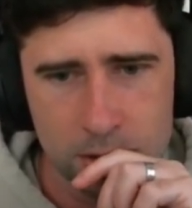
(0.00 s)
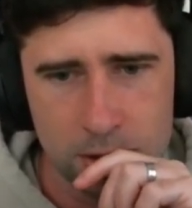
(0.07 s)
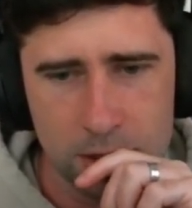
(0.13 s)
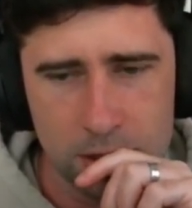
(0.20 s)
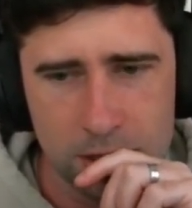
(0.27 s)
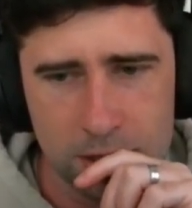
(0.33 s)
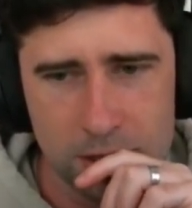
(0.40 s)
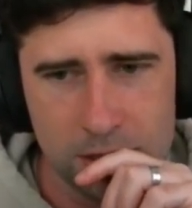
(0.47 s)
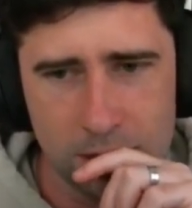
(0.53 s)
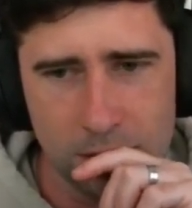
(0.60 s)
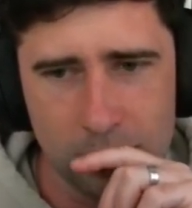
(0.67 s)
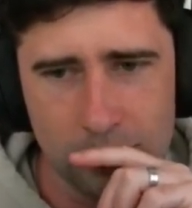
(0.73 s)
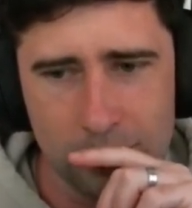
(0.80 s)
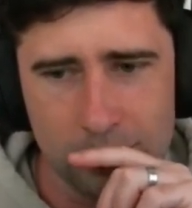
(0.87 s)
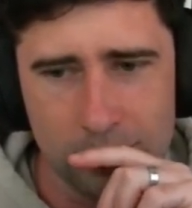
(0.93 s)
Which is
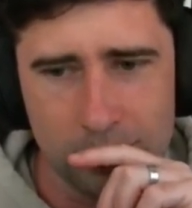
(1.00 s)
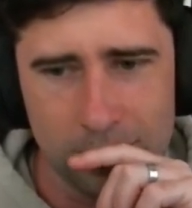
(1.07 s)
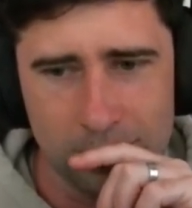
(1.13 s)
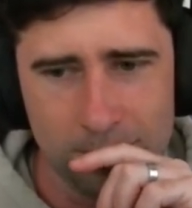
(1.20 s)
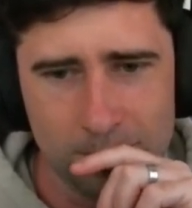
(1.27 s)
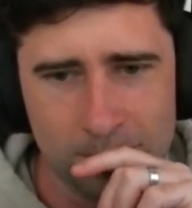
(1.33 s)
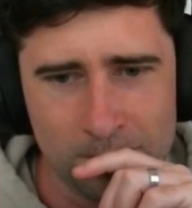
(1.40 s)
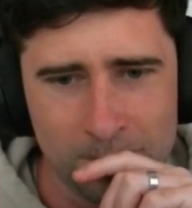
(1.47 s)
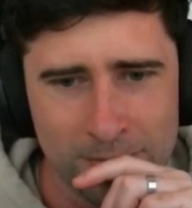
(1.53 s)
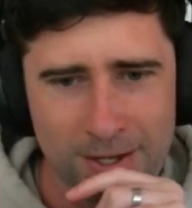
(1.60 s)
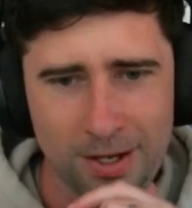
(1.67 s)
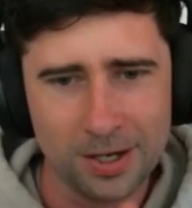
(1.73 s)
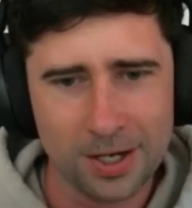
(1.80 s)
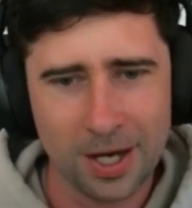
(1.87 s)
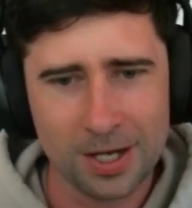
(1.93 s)
so awkward.
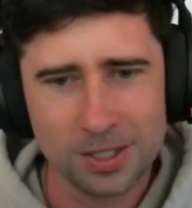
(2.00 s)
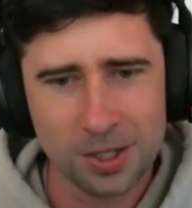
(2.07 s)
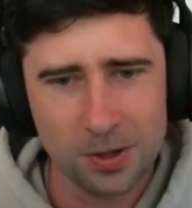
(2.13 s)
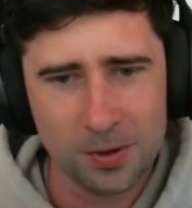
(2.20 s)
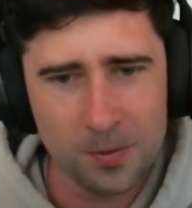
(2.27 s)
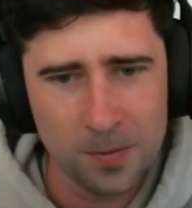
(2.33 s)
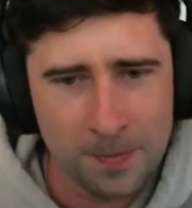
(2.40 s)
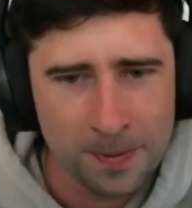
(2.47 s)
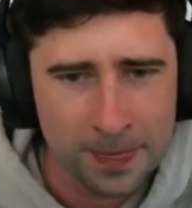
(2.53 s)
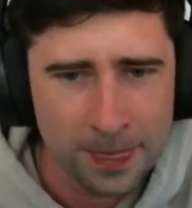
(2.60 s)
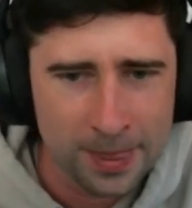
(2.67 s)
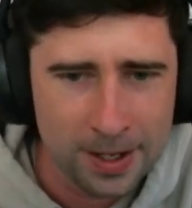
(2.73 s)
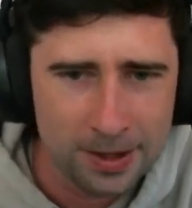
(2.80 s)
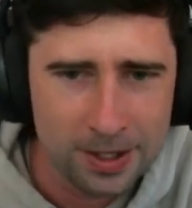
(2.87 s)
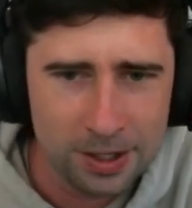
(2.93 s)
Okay, so
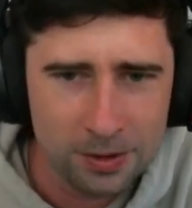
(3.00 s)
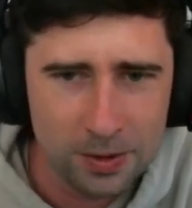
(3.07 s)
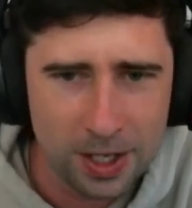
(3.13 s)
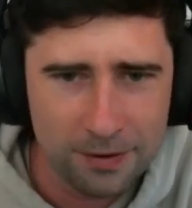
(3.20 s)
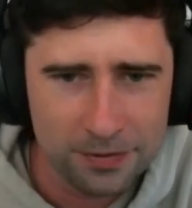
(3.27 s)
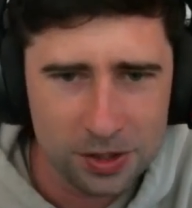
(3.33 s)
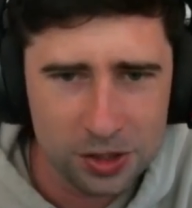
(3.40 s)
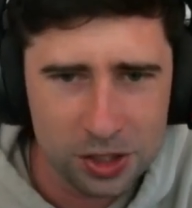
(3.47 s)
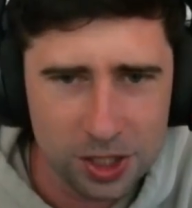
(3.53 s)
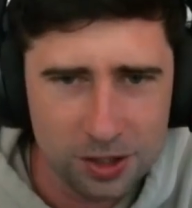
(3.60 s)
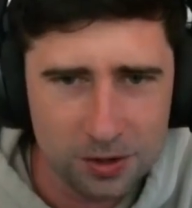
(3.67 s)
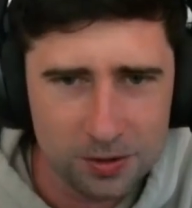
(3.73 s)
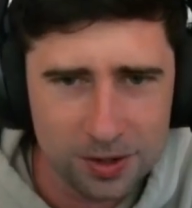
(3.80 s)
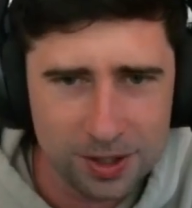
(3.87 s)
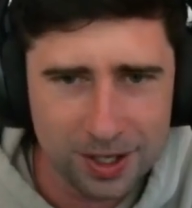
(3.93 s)
I think we have to
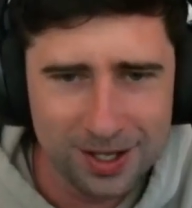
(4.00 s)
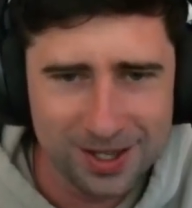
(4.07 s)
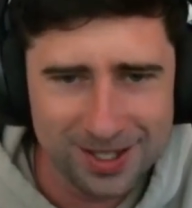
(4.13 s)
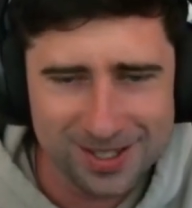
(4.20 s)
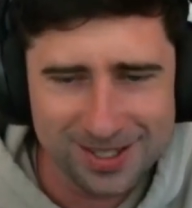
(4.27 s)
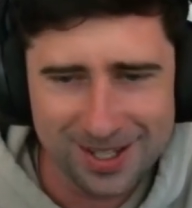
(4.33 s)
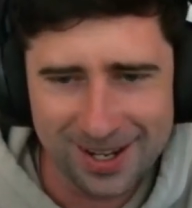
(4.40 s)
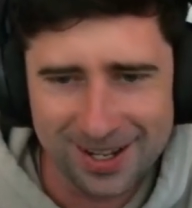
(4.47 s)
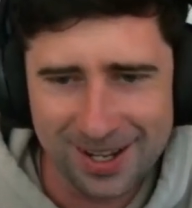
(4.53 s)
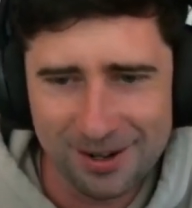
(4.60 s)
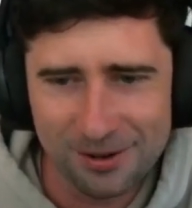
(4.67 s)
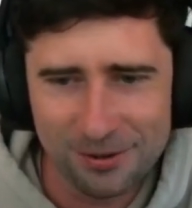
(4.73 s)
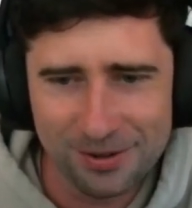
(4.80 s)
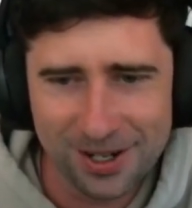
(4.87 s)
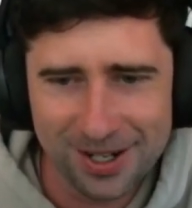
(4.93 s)
She-Hulk staying
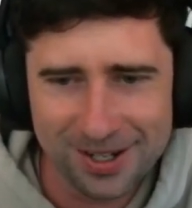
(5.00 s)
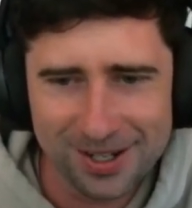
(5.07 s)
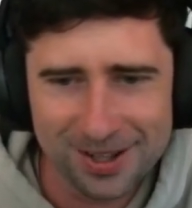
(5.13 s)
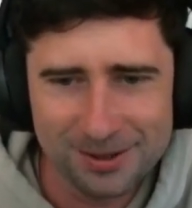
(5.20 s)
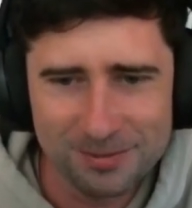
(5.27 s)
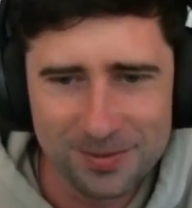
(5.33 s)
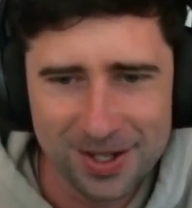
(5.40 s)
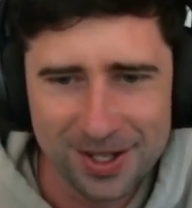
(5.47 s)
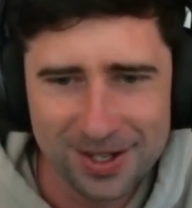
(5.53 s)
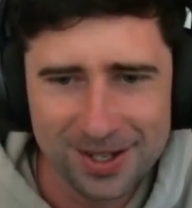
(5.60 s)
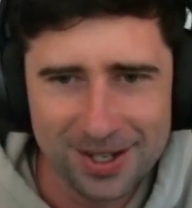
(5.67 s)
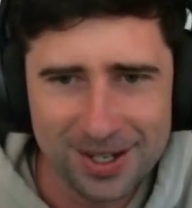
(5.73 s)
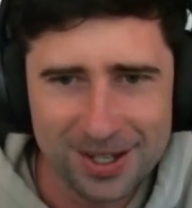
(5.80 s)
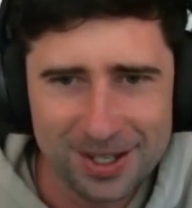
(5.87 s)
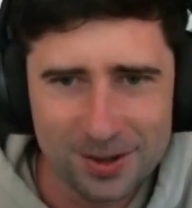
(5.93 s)
Hellfire Club.
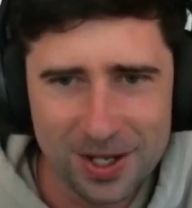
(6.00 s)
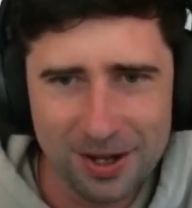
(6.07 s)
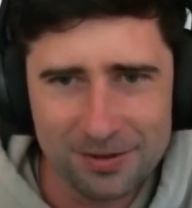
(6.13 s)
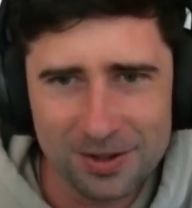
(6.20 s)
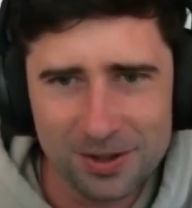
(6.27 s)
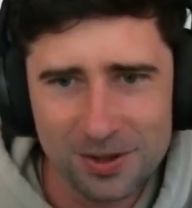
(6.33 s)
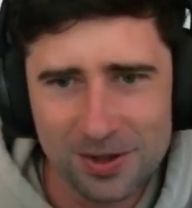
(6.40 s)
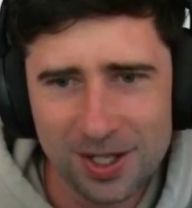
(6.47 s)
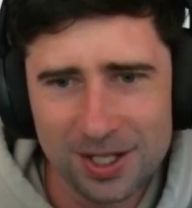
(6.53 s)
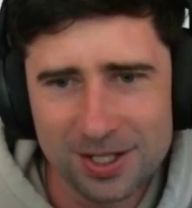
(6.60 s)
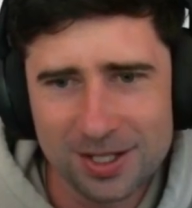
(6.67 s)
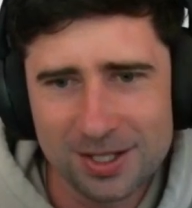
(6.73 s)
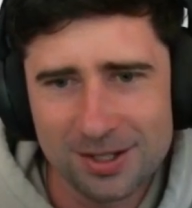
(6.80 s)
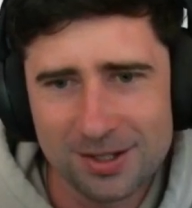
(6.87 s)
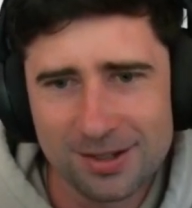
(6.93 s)
I think we have to do
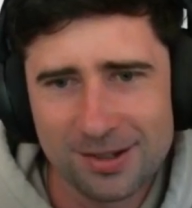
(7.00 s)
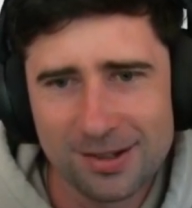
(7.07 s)
this.